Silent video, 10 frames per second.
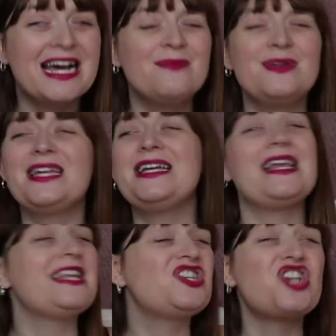I'm gonna
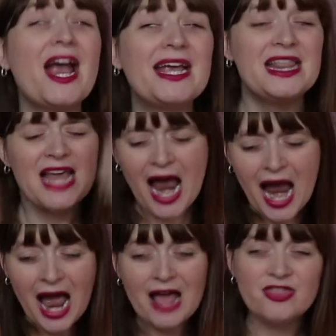get the jacket, the
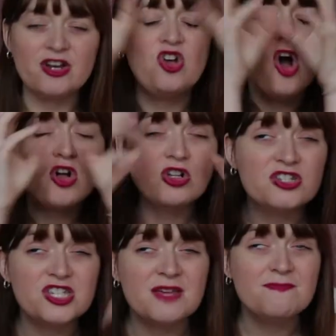hat, the
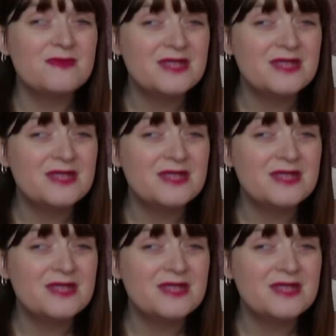goggles, the